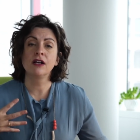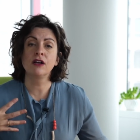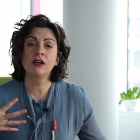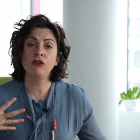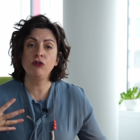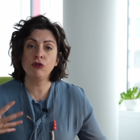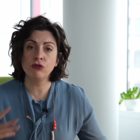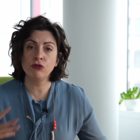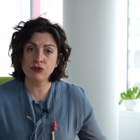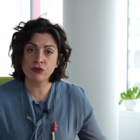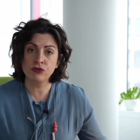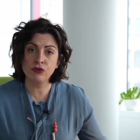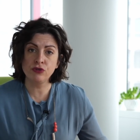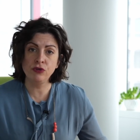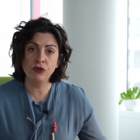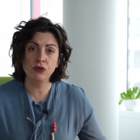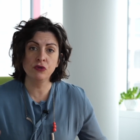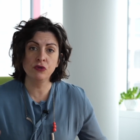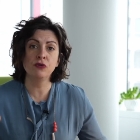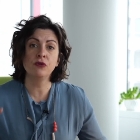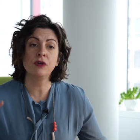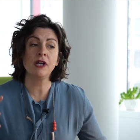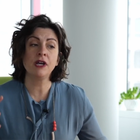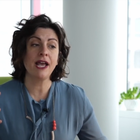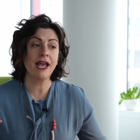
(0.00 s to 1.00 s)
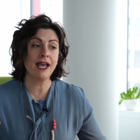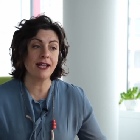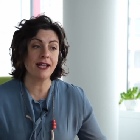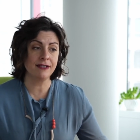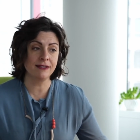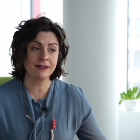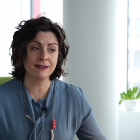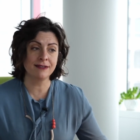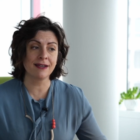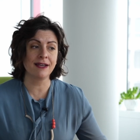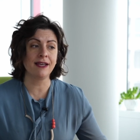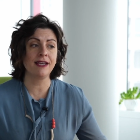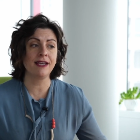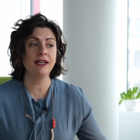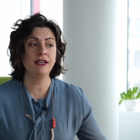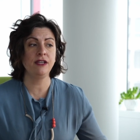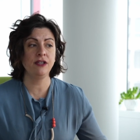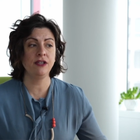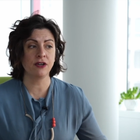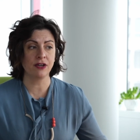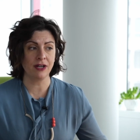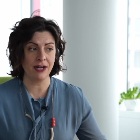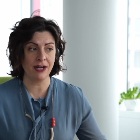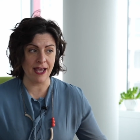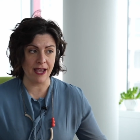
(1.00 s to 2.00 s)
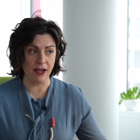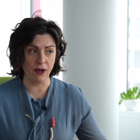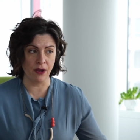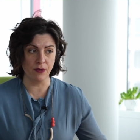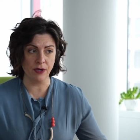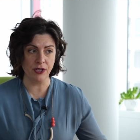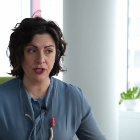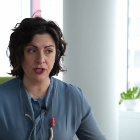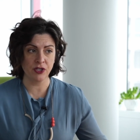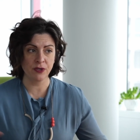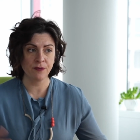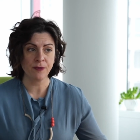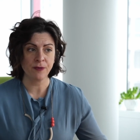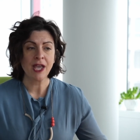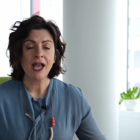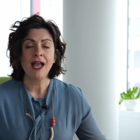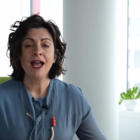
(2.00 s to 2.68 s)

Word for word: close to you and in your language.